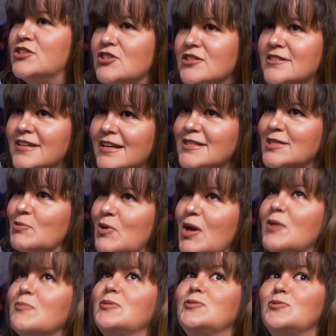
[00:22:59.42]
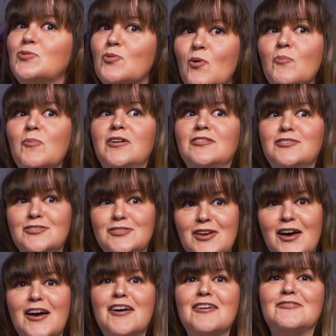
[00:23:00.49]
just gets away with so much
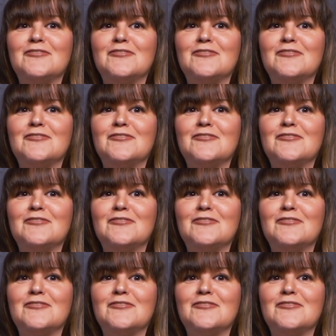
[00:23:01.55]
stuff.